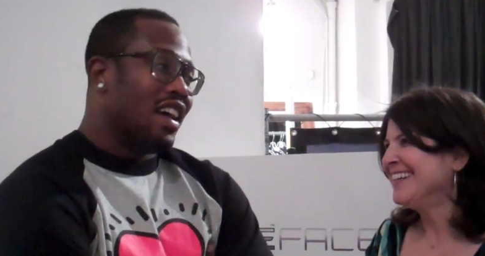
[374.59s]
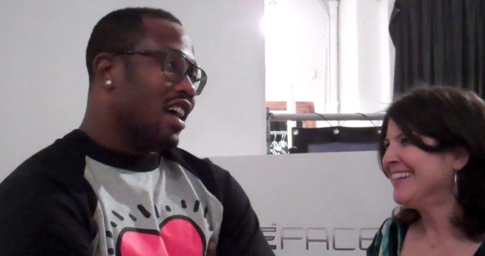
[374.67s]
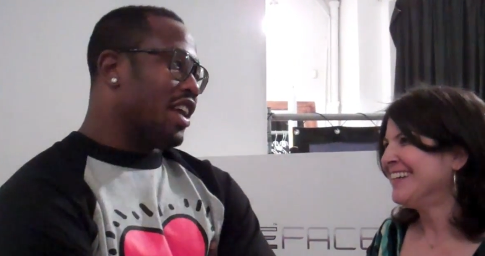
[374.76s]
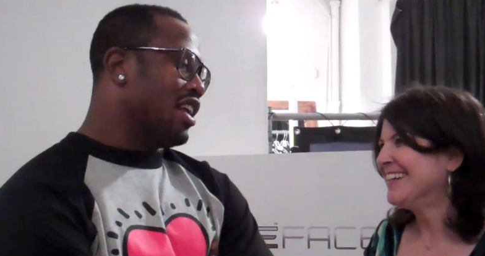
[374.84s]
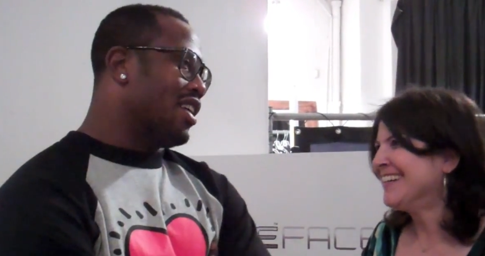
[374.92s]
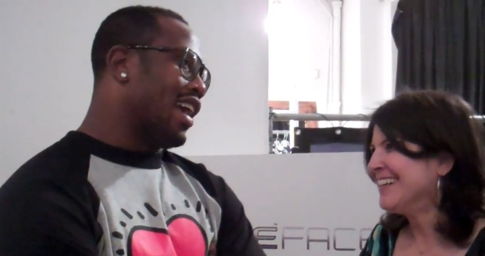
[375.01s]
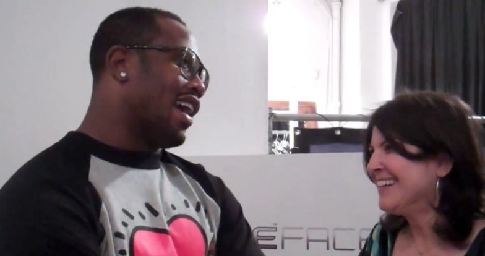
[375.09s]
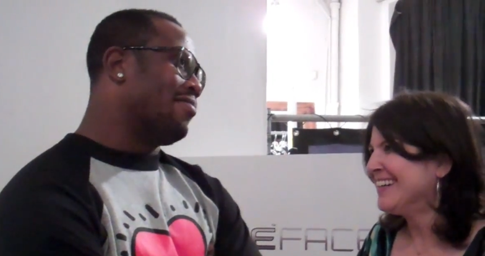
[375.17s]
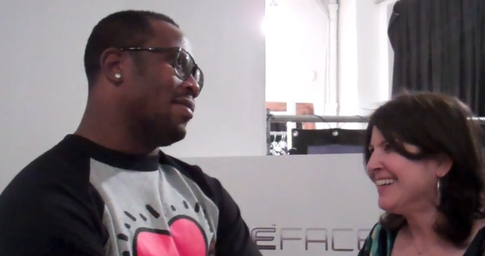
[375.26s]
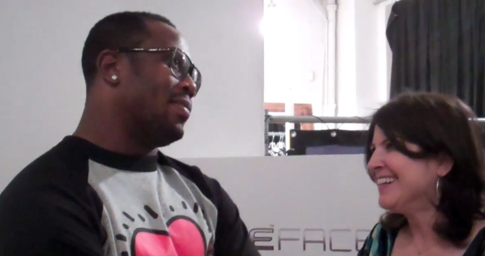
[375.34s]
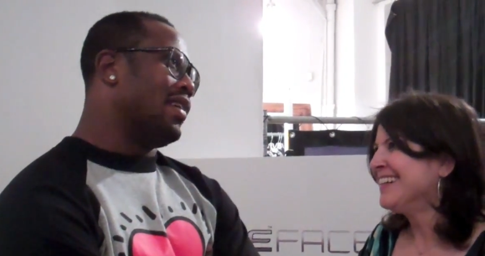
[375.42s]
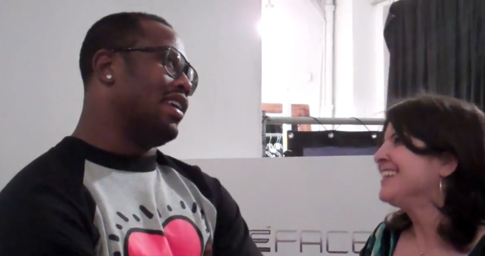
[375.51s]
Speaker 1: you know, it have to
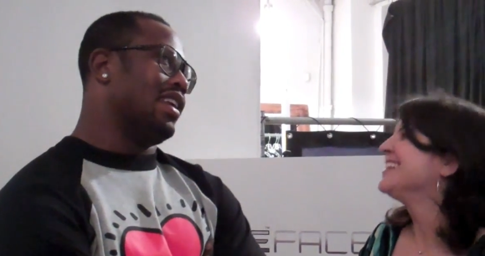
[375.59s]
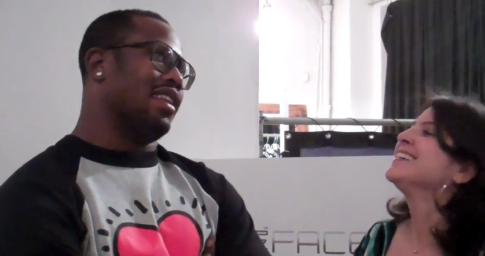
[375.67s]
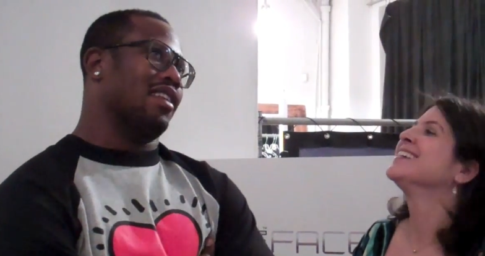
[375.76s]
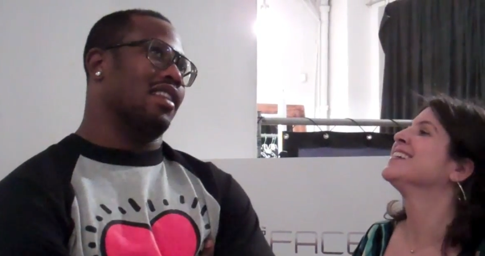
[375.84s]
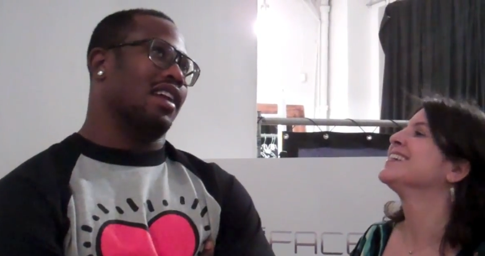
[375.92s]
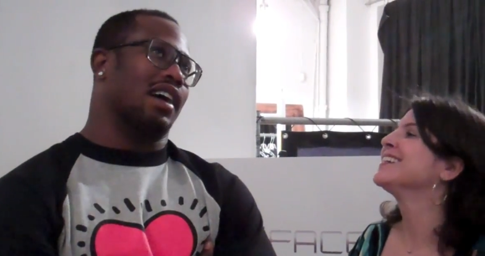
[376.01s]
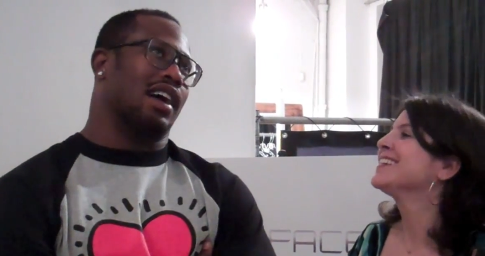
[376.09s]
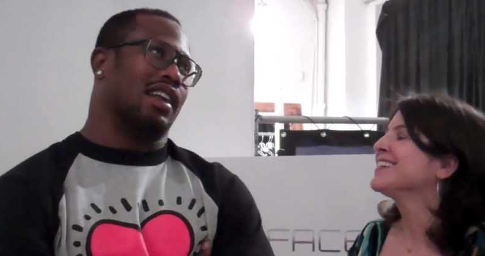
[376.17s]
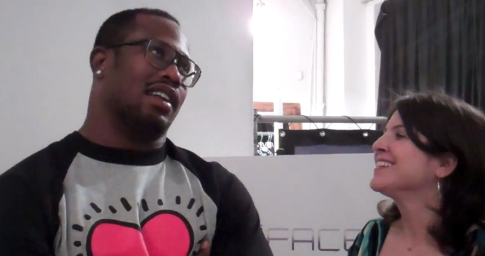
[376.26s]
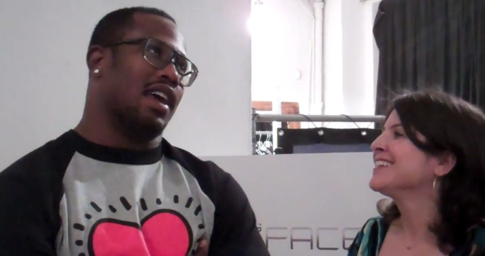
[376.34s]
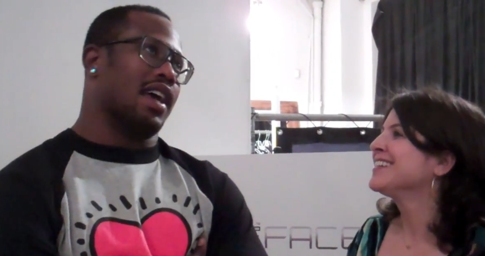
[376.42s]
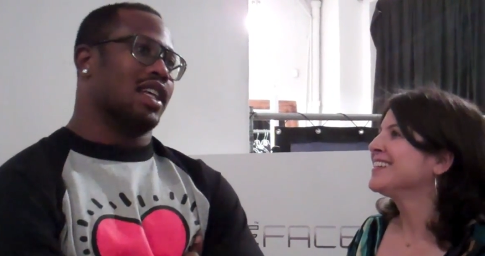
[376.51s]
be the uh,
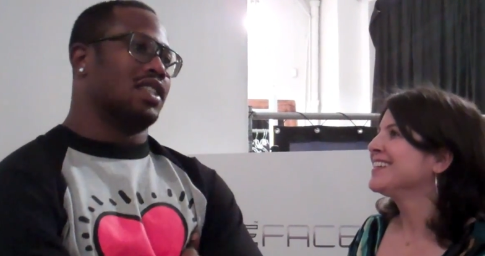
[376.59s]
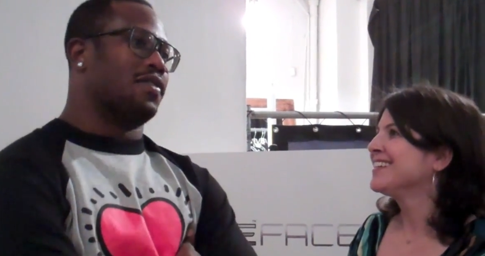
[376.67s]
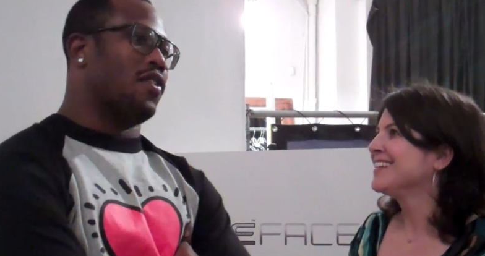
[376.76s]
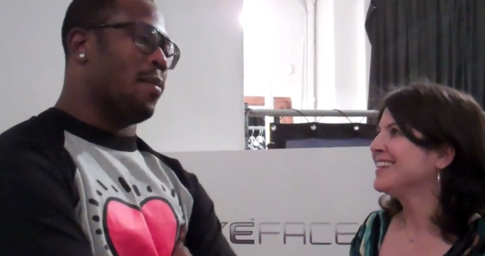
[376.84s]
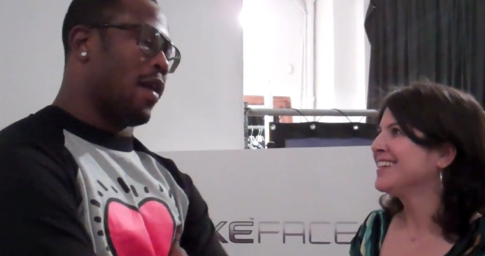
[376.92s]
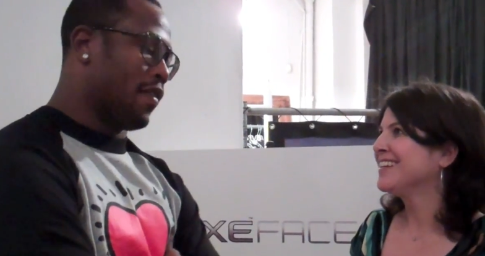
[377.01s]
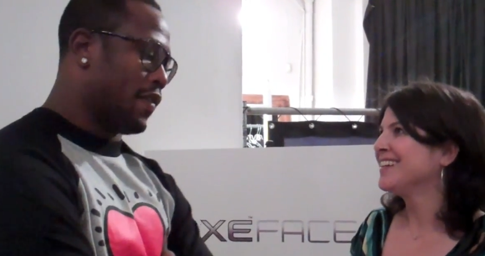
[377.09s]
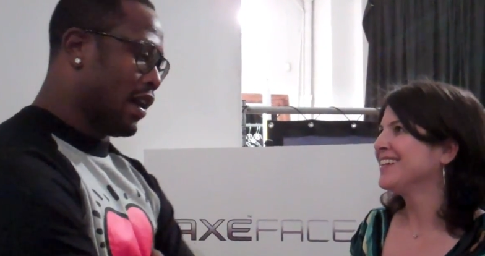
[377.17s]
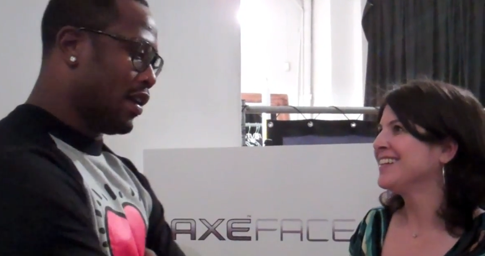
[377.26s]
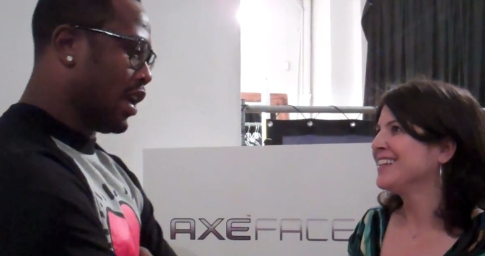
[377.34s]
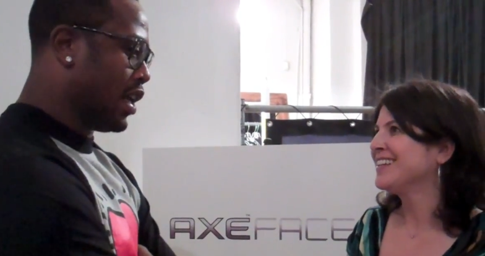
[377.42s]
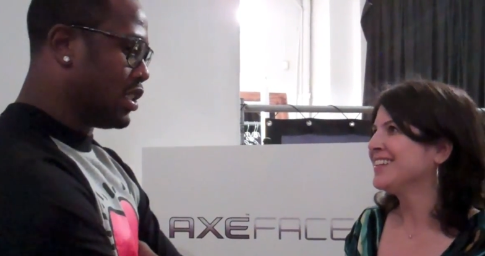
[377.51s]
dance for my
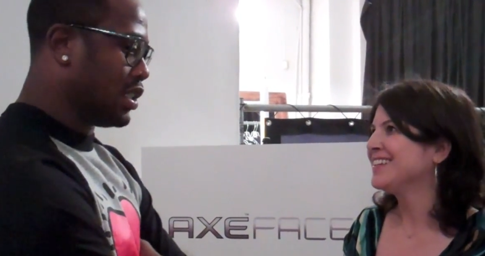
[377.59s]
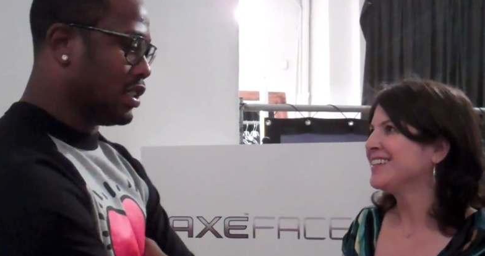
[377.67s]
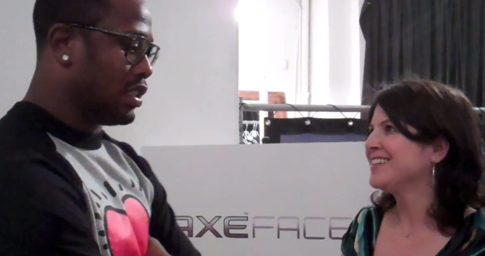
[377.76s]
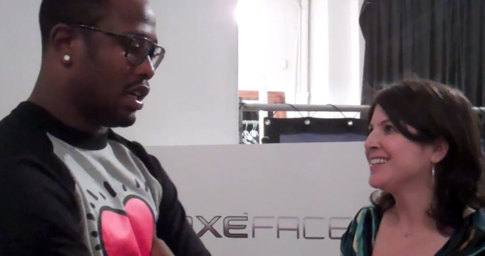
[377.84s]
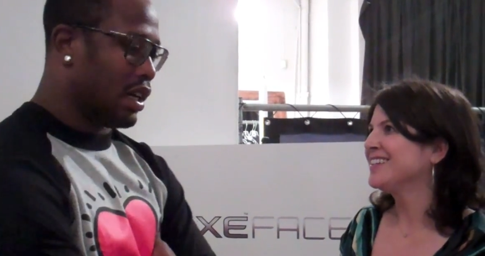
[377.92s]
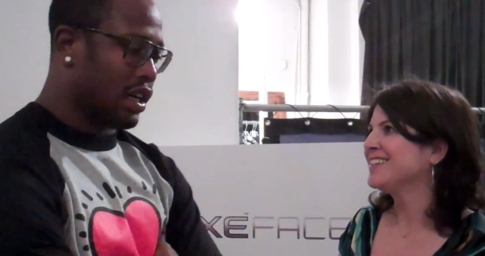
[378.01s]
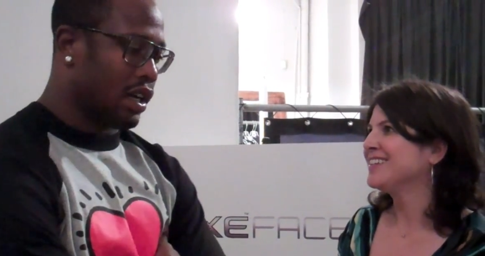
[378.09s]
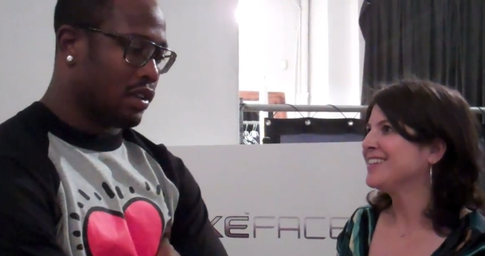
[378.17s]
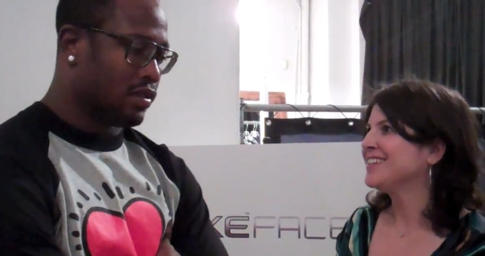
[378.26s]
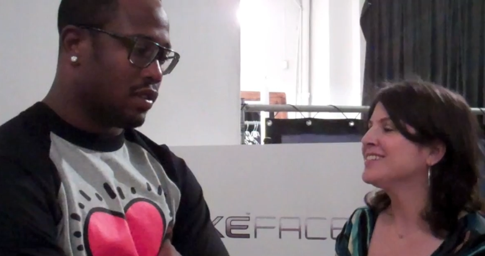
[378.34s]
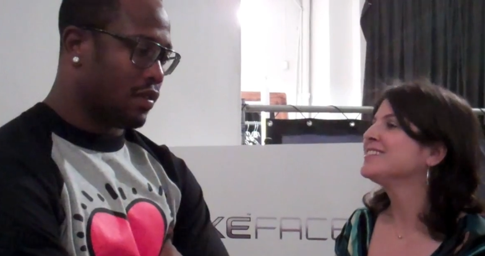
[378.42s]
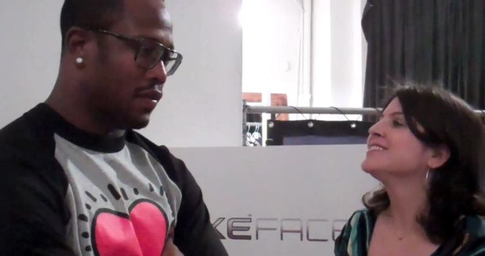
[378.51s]
foundation,
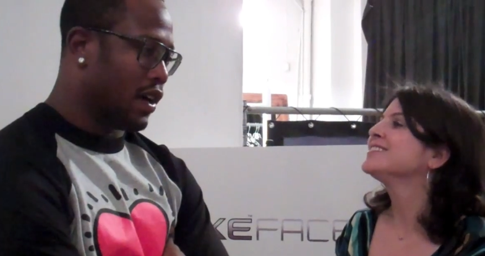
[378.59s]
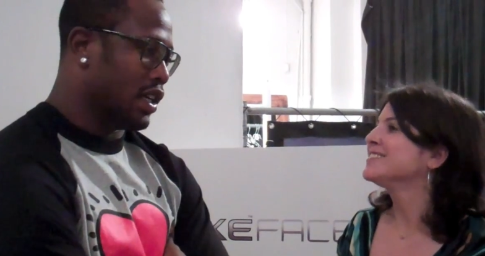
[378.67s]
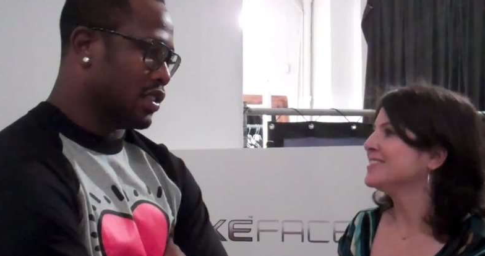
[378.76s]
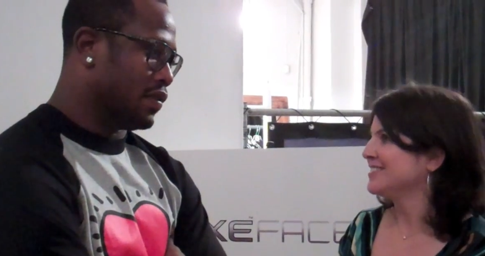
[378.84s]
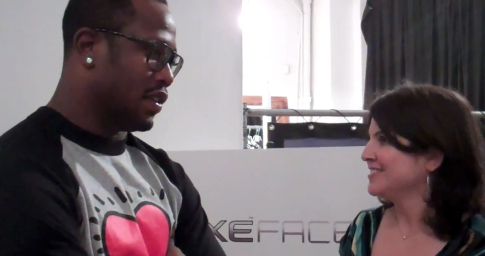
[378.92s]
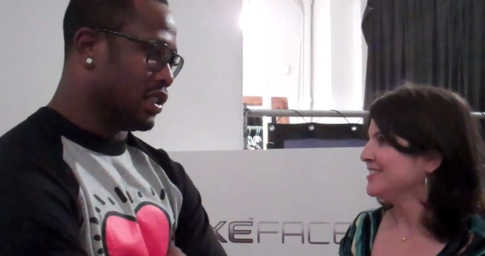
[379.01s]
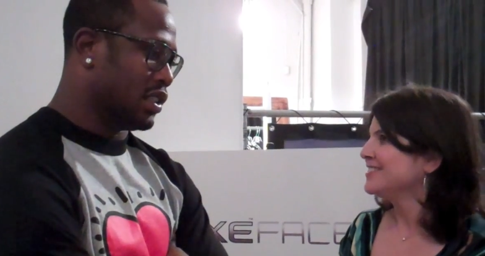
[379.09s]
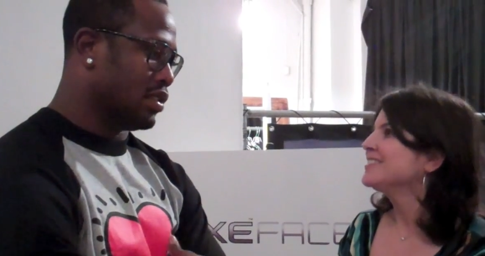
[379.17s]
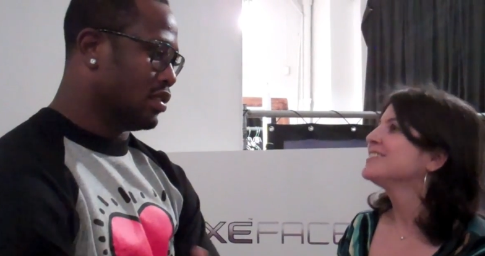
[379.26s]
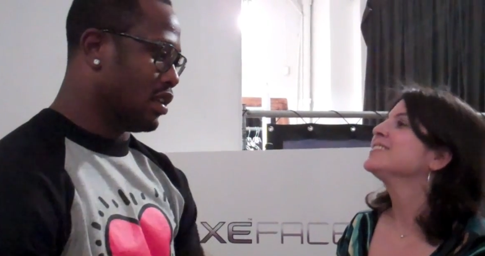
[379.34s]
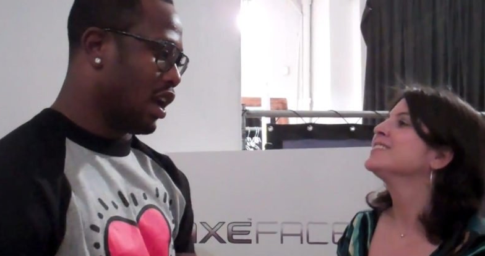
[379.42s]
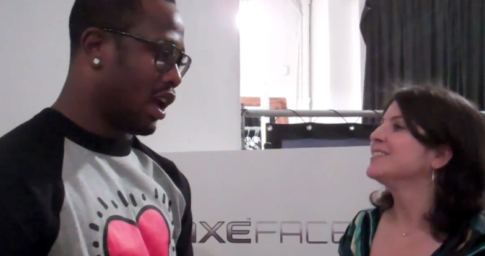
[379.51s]
uh, vision.
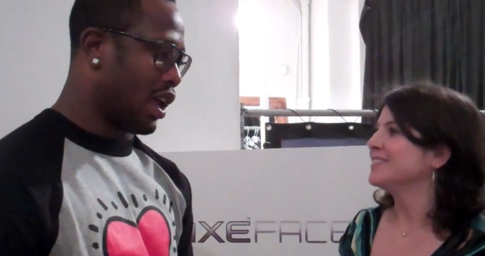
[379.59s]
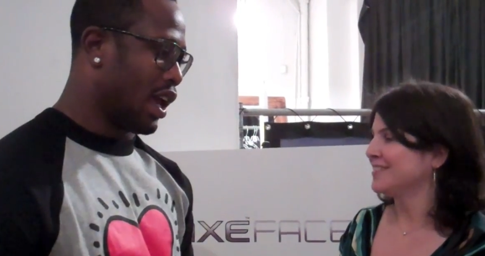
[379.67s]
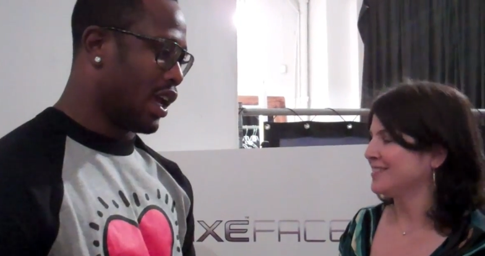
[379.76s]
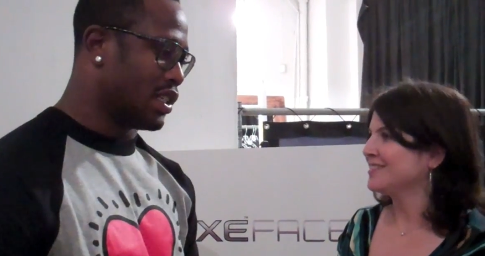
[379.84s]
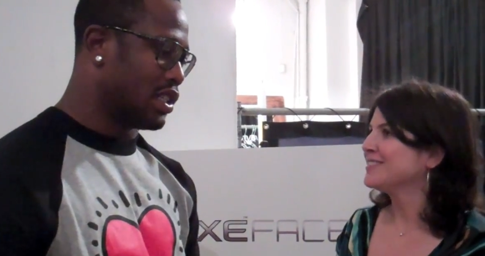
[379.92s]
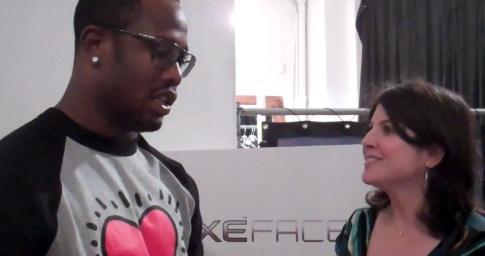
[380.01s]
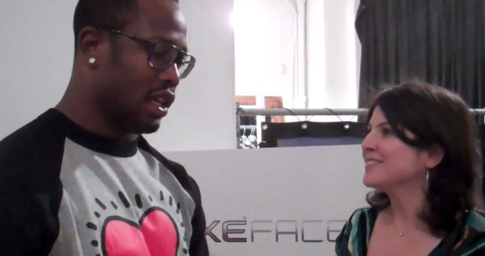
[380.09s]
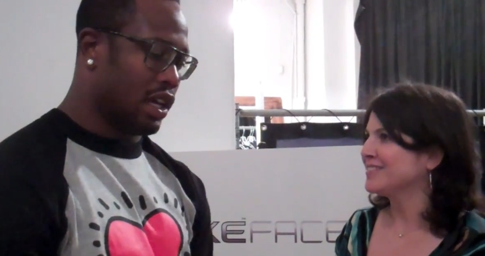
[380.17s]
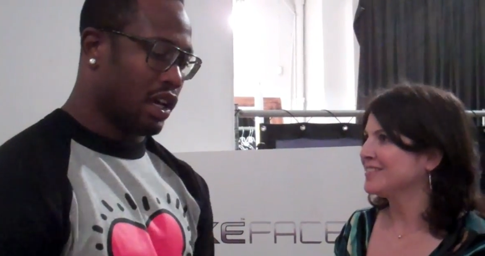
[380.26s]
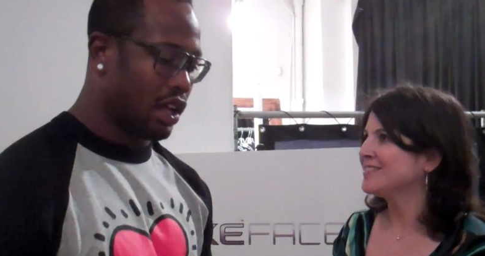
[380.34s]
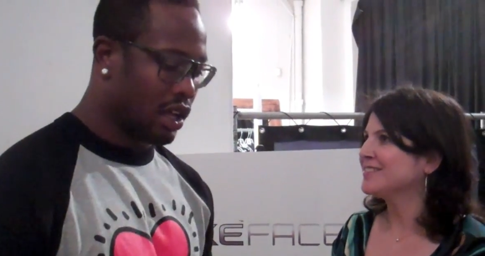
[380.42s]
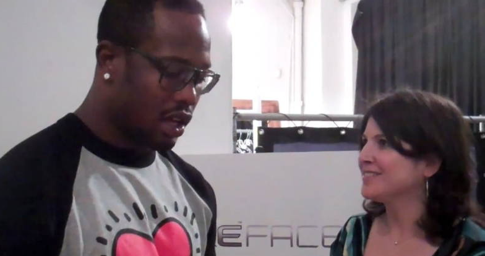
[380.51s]
I actually uh,